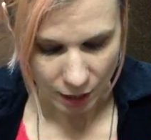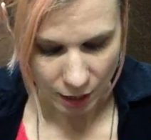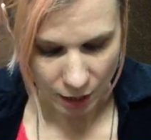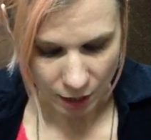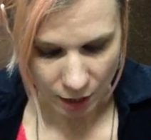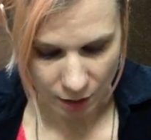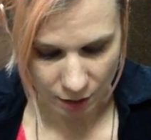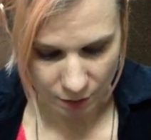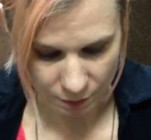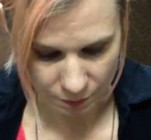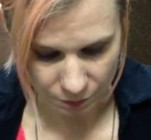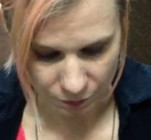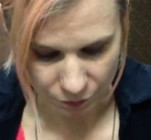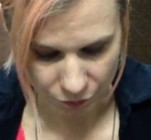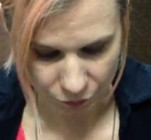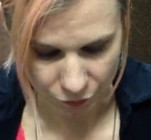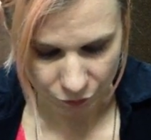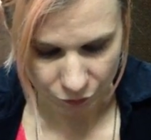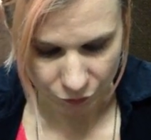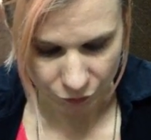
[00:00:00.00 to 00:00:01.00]

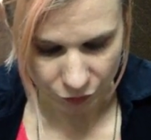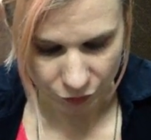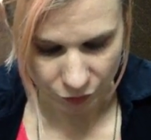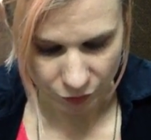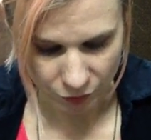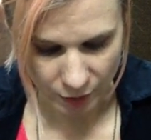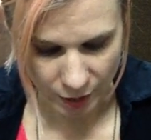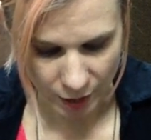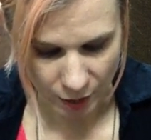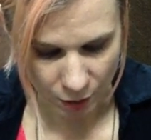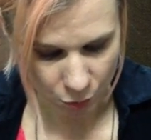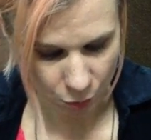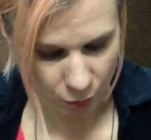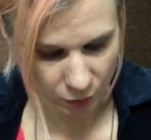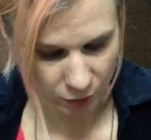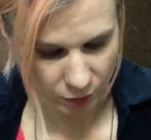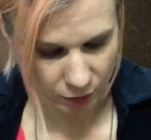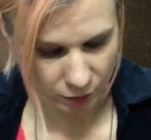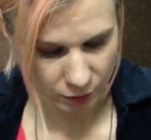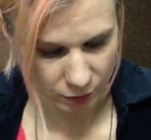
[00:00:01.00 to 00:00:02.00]
Now
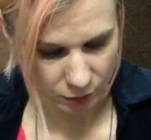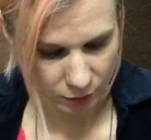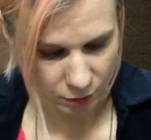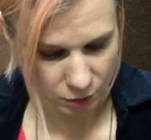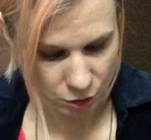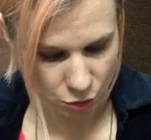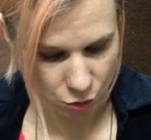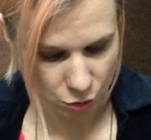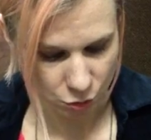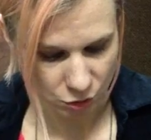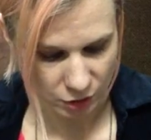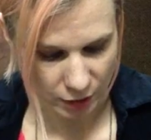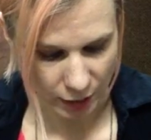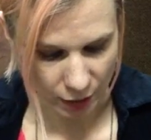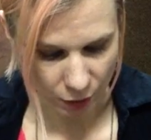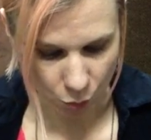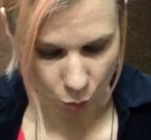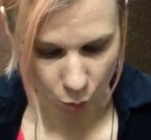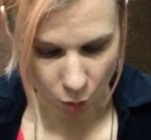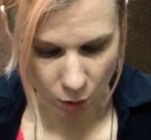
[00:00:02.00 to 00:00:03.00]
we're going to do
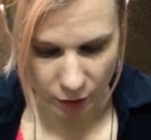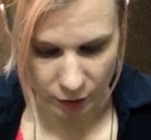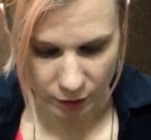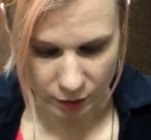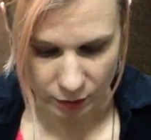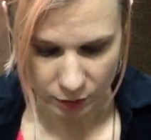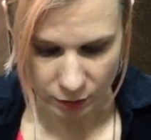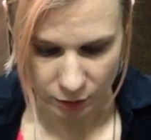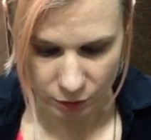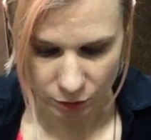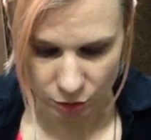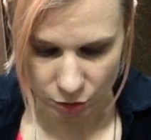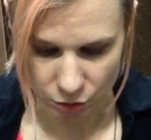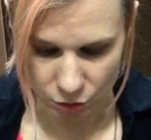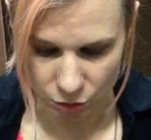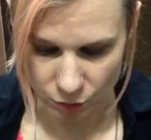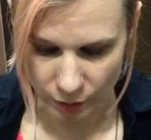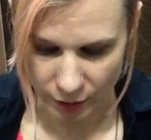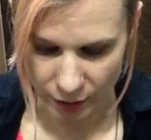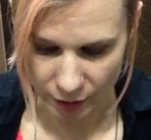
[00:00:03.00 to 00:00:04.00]
stack 1,
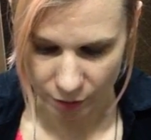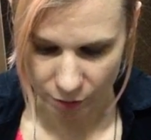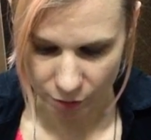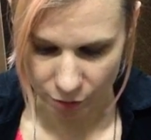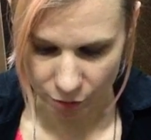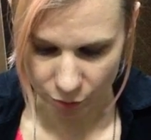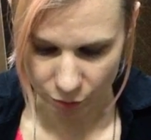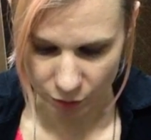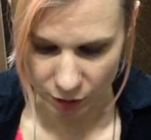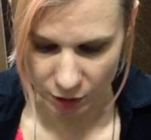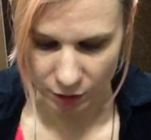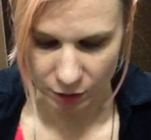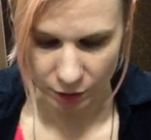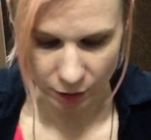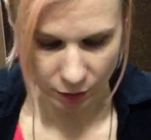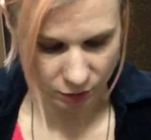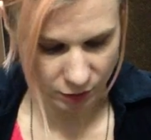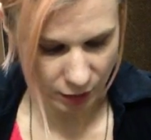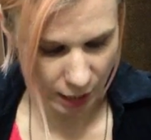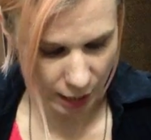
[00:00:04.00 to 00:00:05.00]
2, and 3. They
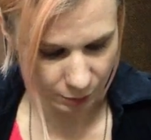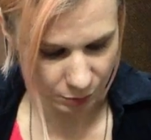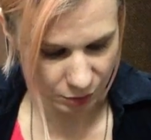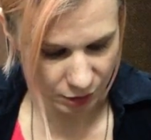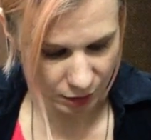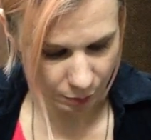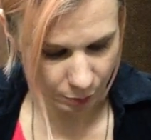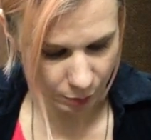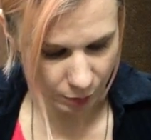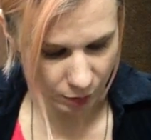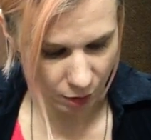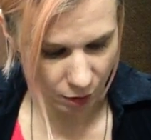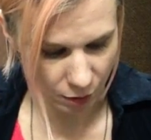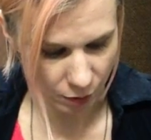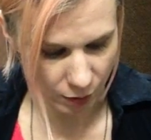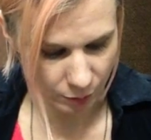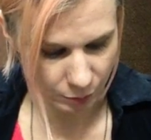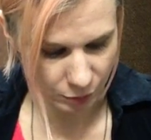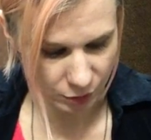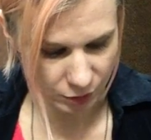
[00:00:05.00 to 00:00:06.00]
are timestamped below.
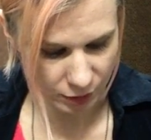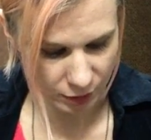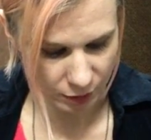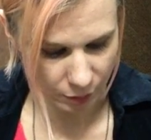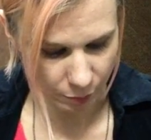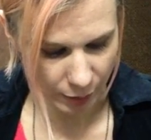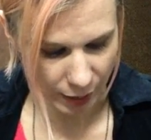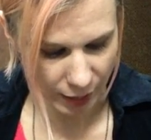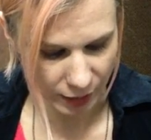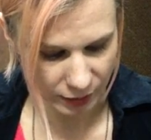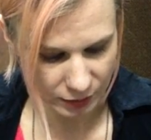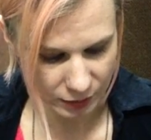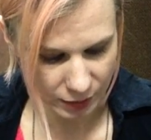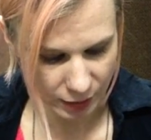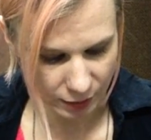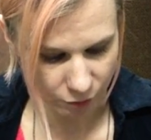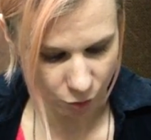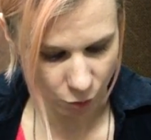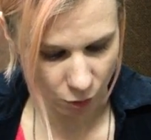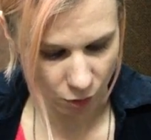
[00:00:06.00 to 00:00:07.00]
I'm using the Past
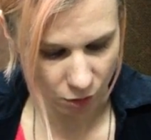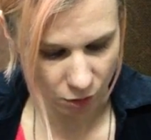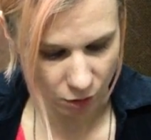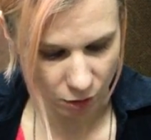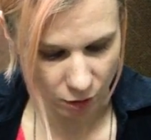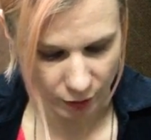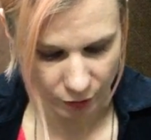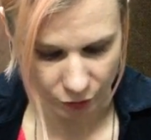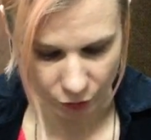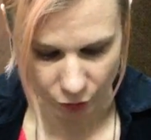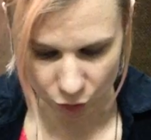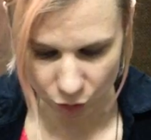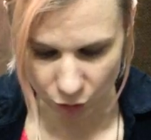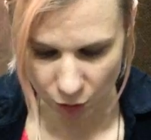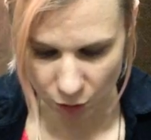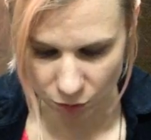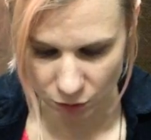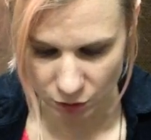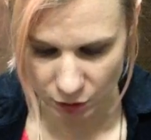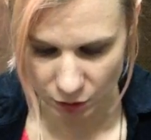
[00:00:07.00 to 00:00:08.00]
Life Oracle and the
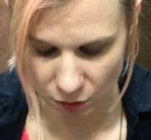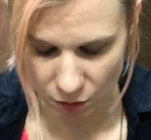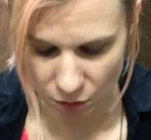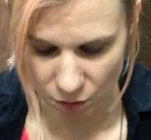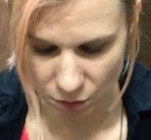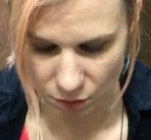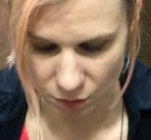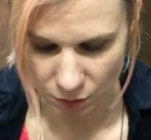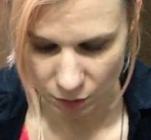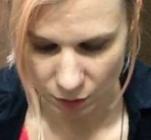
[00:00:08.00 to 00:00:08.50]
Crow Tarot.